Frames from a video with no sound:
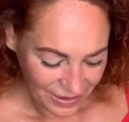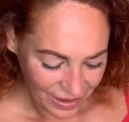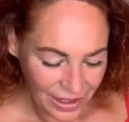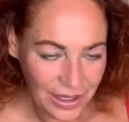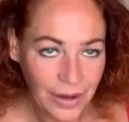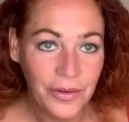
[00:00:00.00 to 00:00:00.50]

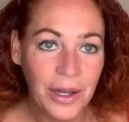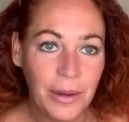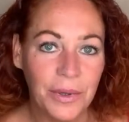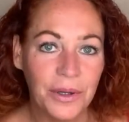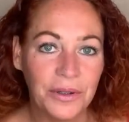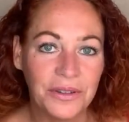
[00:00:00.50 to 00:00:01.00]
I love an
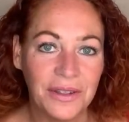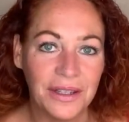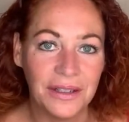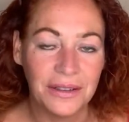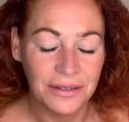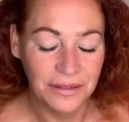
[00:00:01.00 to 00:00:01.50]

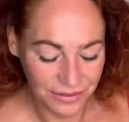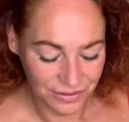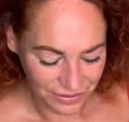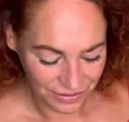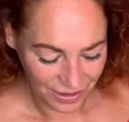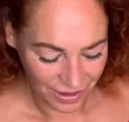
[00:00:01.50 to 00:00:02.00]
unboxing.
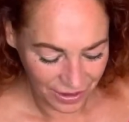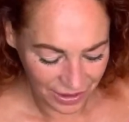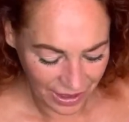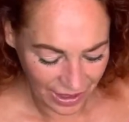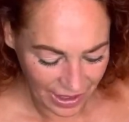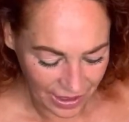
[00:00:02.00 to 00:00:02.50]
I don't
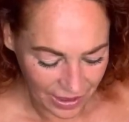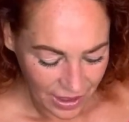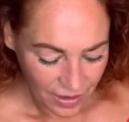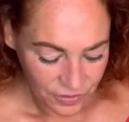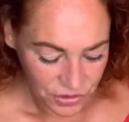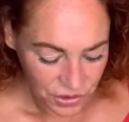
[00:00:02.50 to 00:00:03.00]
care.
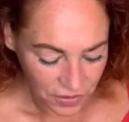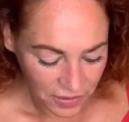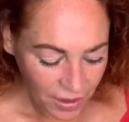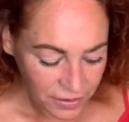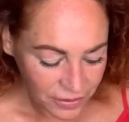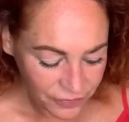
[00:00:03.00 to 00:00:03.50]
The
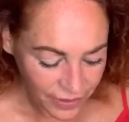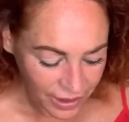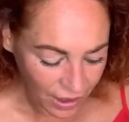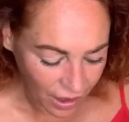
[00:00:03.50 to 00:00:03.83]
only thing